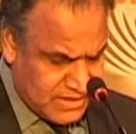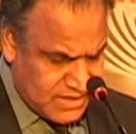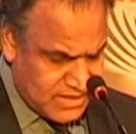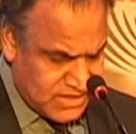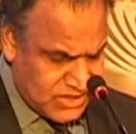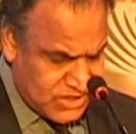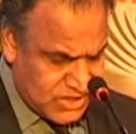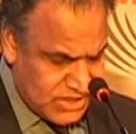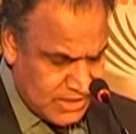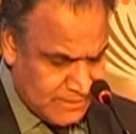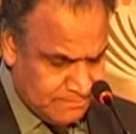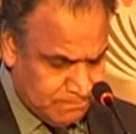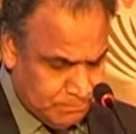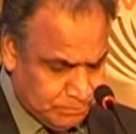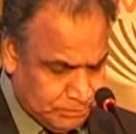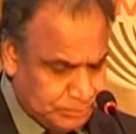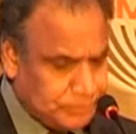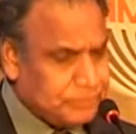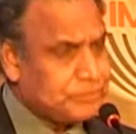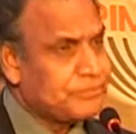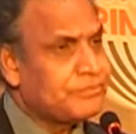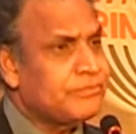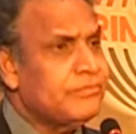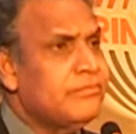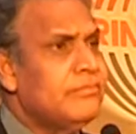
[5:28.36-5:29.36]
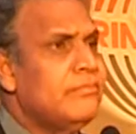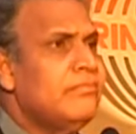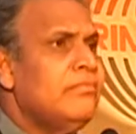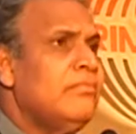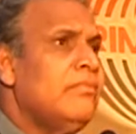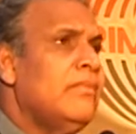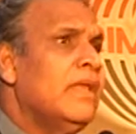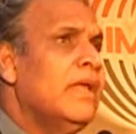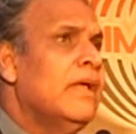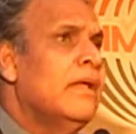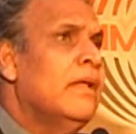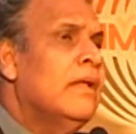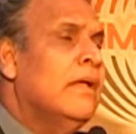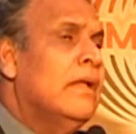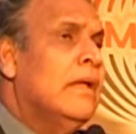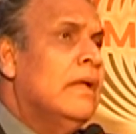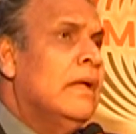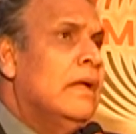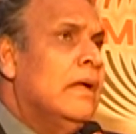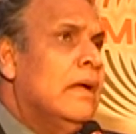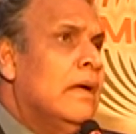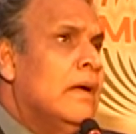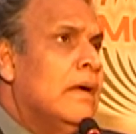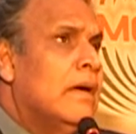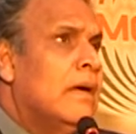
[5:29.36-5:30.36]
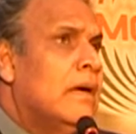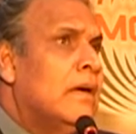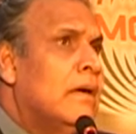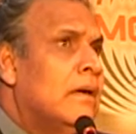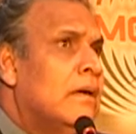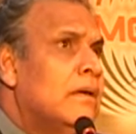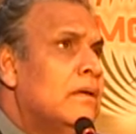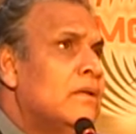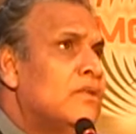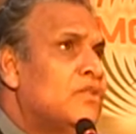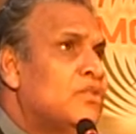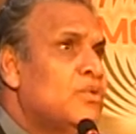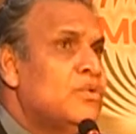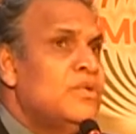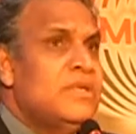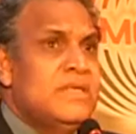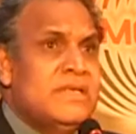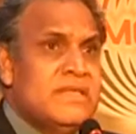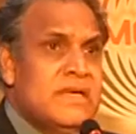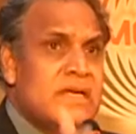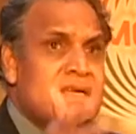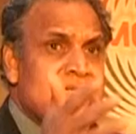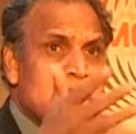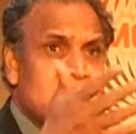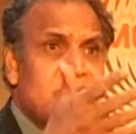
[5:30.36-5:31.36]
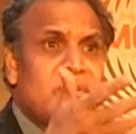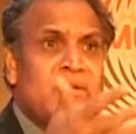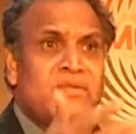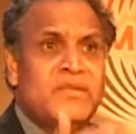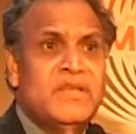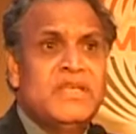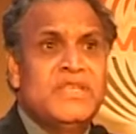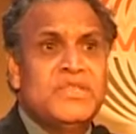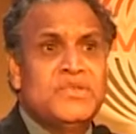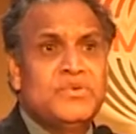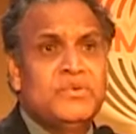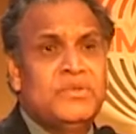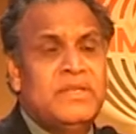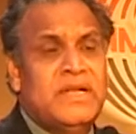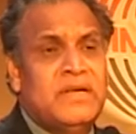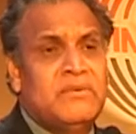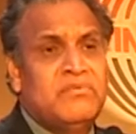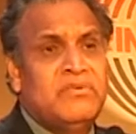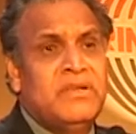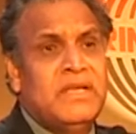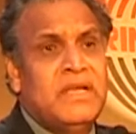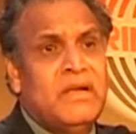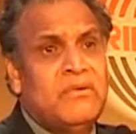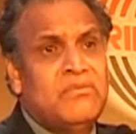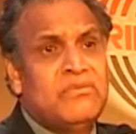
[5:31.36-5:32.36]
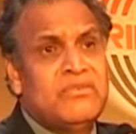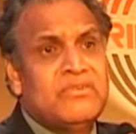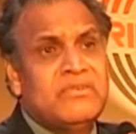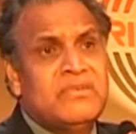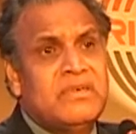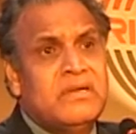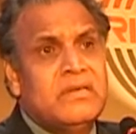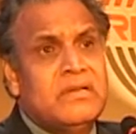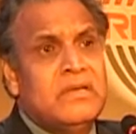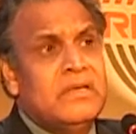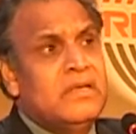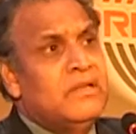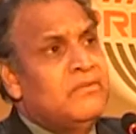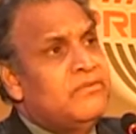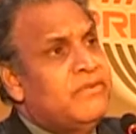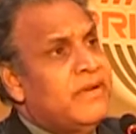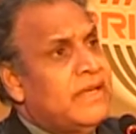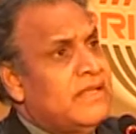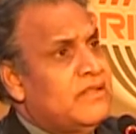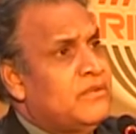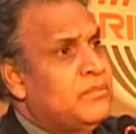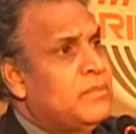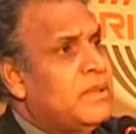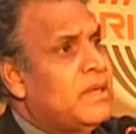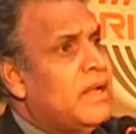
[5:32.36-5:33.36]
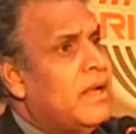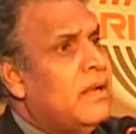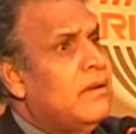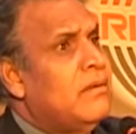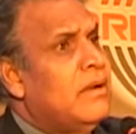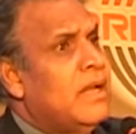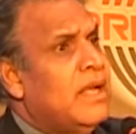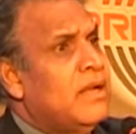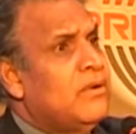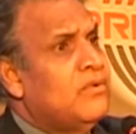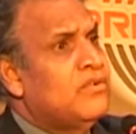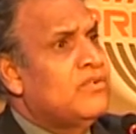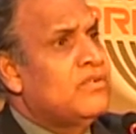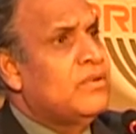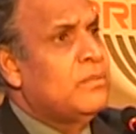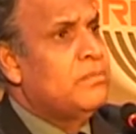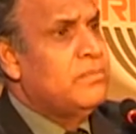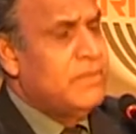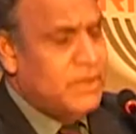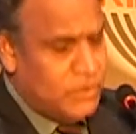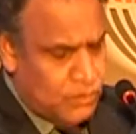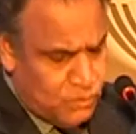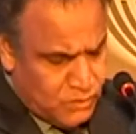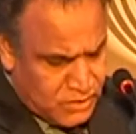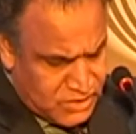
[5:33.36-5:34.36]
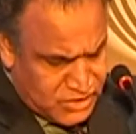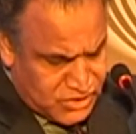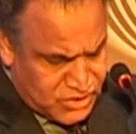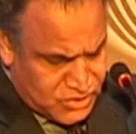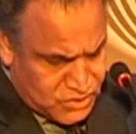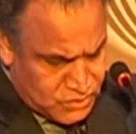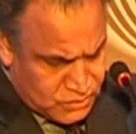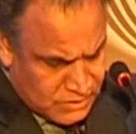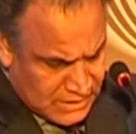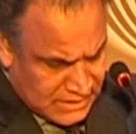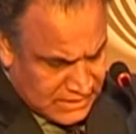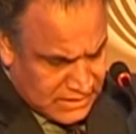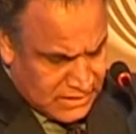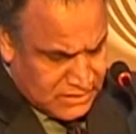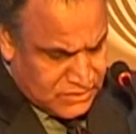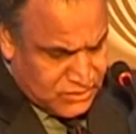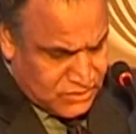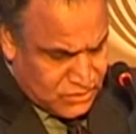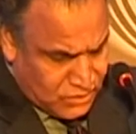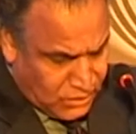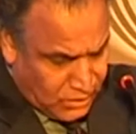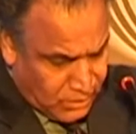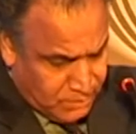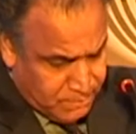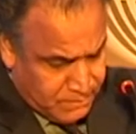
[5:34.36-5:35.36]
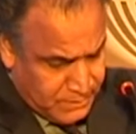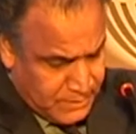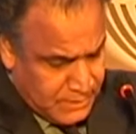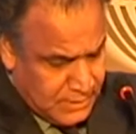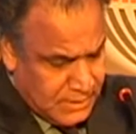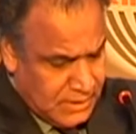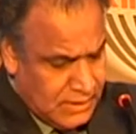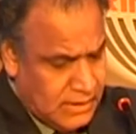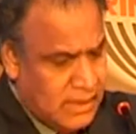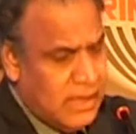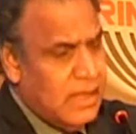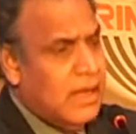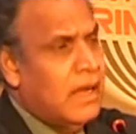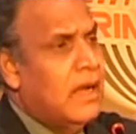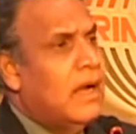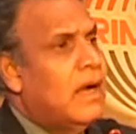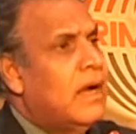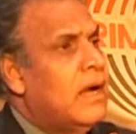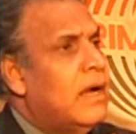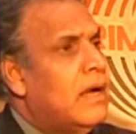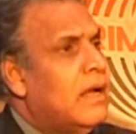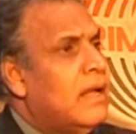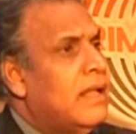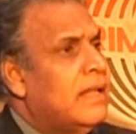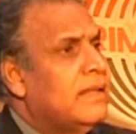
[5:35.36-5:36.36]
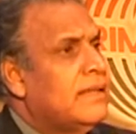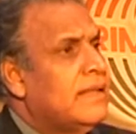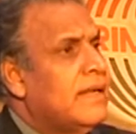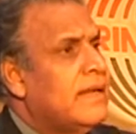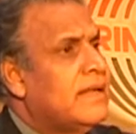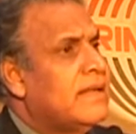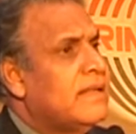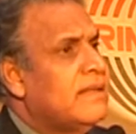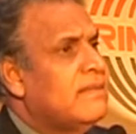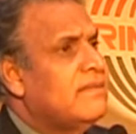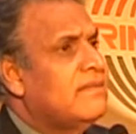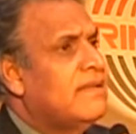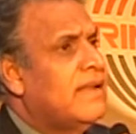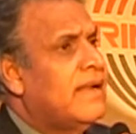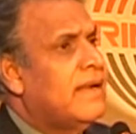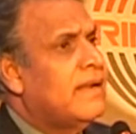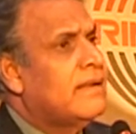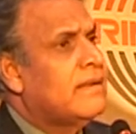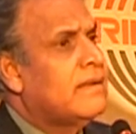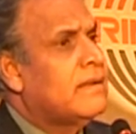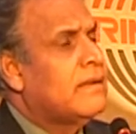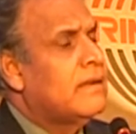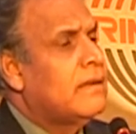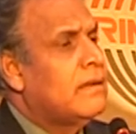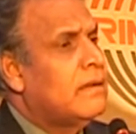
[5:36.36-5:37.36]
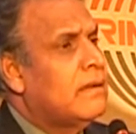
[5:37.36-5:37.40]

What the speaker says: teaching. So these are some of the issues that we have to certainly face. But I would like to submit one issue and then stop. And that is that